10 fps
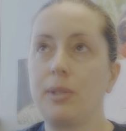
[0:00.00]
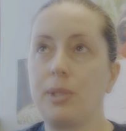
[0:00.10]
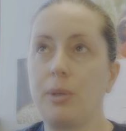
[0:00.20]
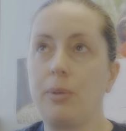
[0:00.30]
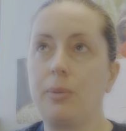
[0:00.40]

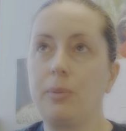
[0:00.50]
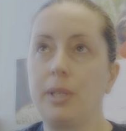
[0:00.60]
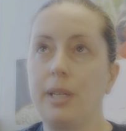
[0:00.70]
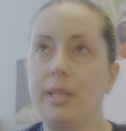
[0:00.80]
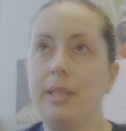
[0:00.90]
So
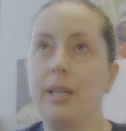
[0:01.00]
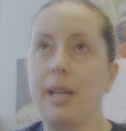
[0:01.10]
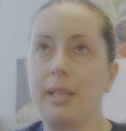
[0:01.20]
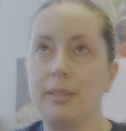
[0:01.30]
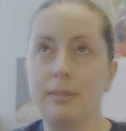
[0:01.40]

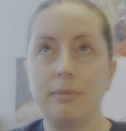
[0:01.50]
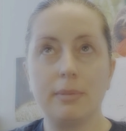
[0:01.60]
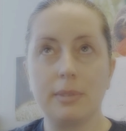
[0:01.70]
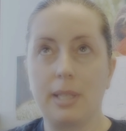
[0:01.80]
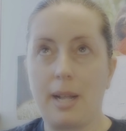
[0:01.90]
again,
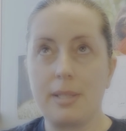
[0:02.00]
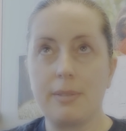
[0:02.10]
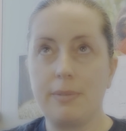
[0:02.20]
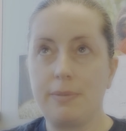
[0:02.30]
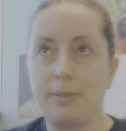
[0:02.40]
lots
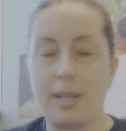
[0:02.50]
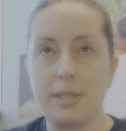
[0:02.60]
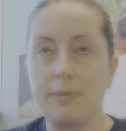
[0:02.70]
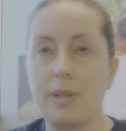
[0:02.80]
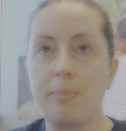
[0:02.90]
of
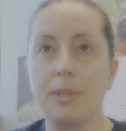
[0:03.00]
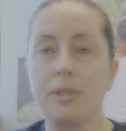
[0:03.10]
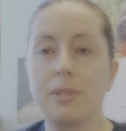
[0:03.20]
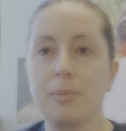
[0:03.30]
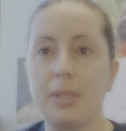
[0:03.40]
vet
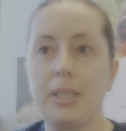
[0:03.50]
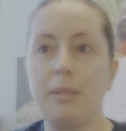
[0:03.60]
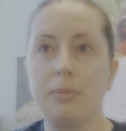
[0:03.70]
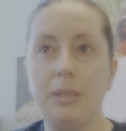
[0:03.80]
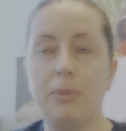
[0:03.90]
bills.
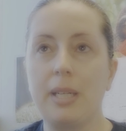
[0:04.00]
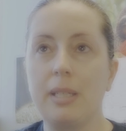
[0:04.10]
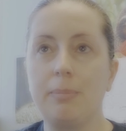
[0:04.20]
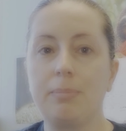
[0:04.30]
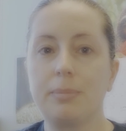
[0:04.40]
We ran
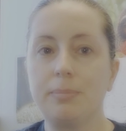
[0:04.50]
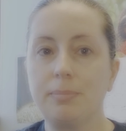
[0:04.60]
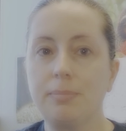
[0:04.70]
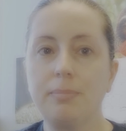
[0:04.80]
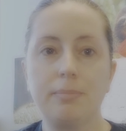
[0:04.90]
up
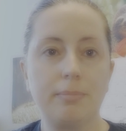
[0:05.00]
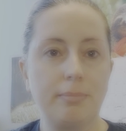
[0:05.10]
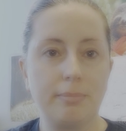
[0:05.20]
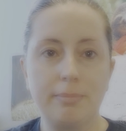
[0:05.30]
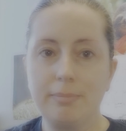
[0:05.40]

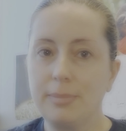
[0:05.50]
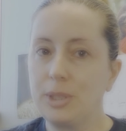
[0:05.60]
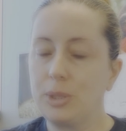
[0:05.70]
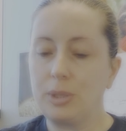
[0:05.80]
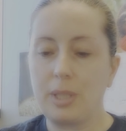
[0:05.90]

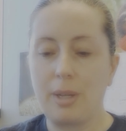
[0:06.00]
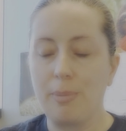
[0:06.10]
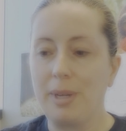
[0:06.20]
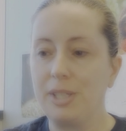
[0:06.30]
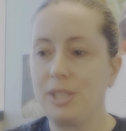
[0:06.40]

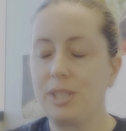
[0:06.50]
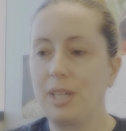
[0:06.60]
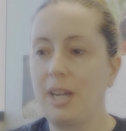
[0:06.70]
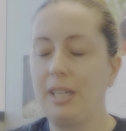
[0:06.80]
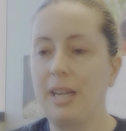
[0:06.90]
so much.
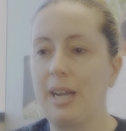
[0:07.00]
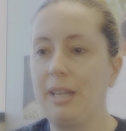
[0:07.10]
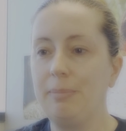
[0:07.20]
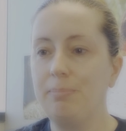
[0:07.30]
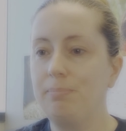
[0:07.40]

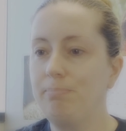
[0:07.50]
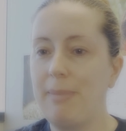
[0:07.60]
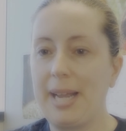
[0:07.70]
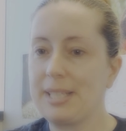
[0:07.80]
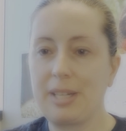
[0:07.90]
I
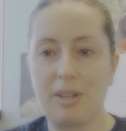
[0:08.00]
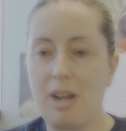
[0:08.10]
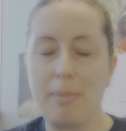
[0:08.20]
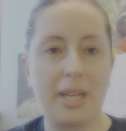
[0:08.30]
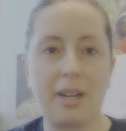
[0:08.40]
maxed out
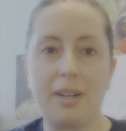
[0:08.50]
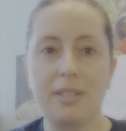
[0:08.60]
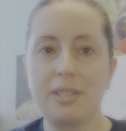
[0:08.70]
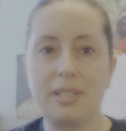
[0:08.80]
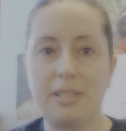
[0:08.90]
all my
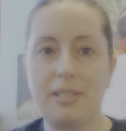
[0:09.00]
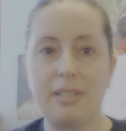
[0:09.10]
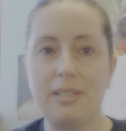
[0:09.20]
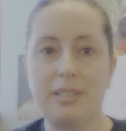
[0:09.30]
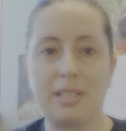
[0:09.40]
cards
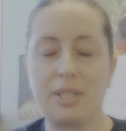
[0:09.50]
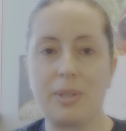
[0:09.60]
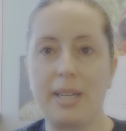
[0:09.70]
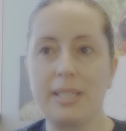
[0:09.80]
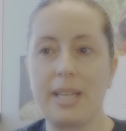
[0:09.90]
just
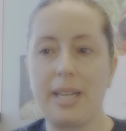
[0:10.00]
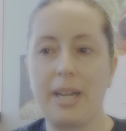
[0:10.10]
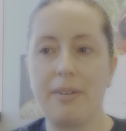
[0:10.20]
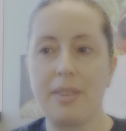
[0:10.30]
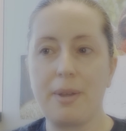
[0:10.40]
trying to take
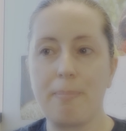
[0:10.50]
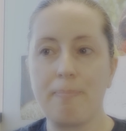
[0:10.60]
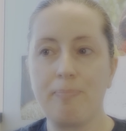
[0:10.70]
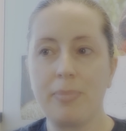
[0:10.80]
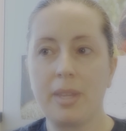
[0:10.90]
care of them.